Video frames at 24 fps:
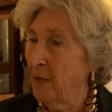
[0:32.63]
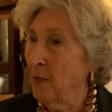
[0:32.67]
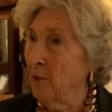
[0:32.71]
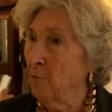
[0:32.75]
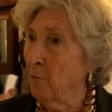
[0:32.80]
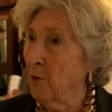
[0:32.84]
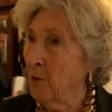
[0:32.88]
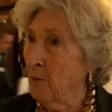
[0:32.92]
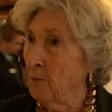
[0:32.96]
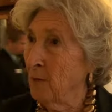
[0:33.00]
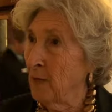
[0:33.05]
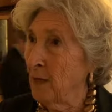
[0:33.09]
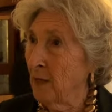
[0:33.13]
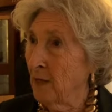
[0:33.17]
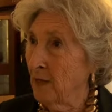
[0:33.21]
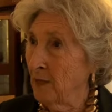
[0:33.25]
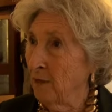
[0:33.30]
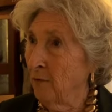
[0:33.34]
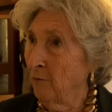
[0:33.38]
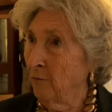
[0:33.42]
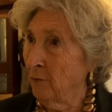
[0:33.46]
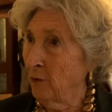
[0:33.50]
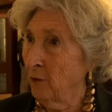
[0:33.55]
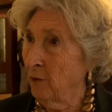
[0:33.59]
it would be a
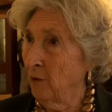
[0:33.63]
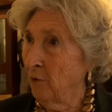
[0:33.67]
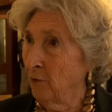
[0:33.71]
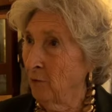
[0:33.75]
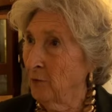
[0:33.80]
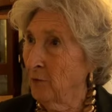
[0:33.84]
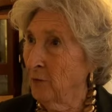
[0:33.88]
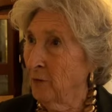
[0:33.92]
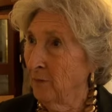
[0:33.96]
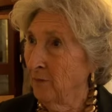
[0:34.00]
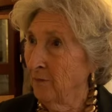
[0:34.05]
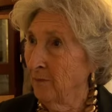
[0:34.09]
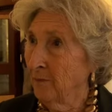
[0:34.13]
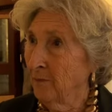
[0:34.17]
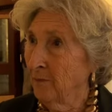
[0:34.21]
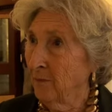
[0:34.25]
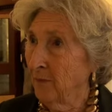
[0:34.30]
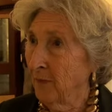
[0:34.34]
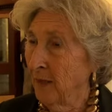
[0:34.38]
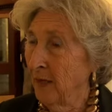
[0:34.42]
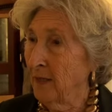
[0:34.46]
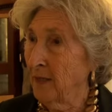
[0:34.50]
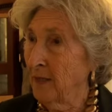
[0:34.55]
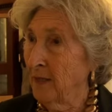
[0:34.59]
difficult
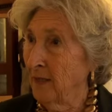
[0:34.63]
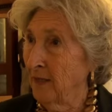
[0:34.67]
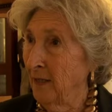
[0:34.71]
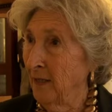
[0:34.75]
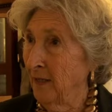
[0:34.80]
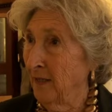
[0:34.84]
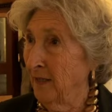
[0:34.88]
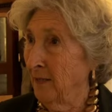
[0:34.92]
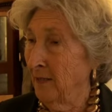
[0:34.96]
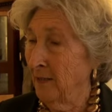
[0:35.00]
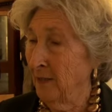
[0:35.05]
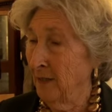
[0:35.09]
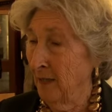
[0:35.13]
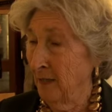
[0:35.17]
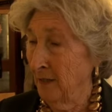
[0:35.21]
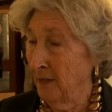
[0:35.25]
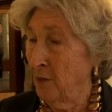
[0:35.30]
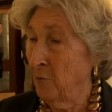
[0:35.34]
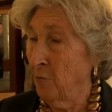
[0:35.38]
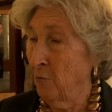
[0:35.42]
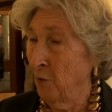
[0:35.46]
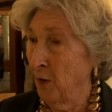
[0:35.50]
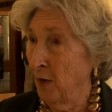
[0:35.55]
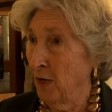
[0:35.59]
and, and,
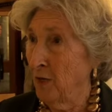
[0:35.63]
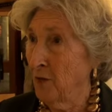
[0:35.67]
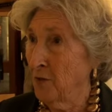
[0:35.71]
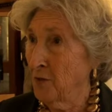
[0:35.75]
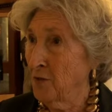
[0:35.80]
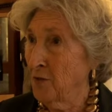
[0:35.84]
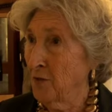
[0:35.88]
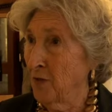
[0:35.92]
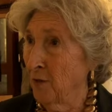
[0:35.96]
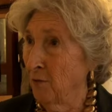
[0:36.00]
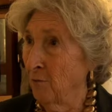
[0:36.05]
and it was.